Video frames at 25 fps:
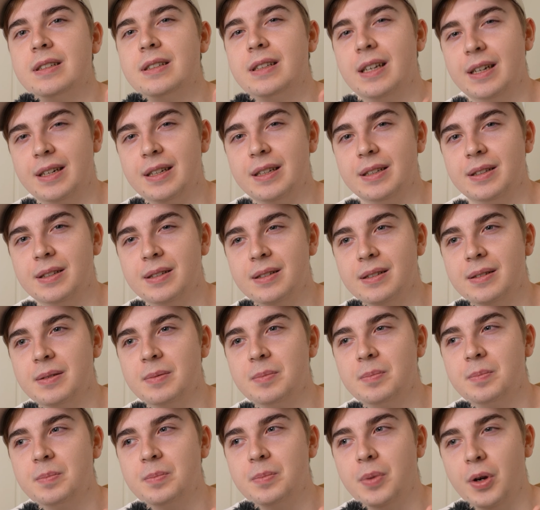get it
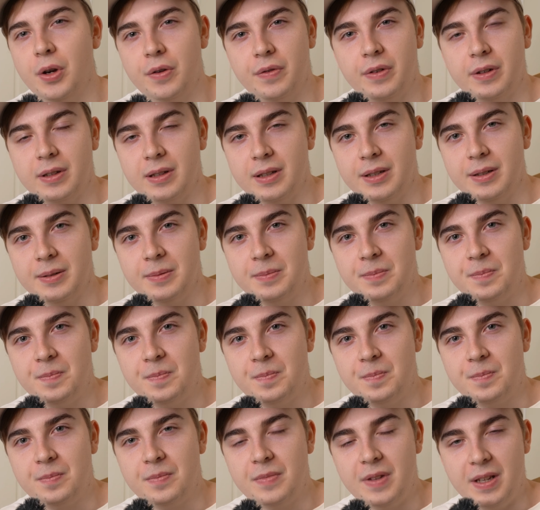perfectly
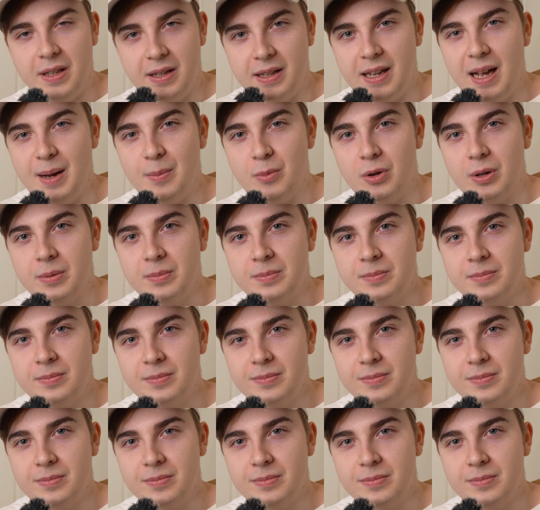in camera.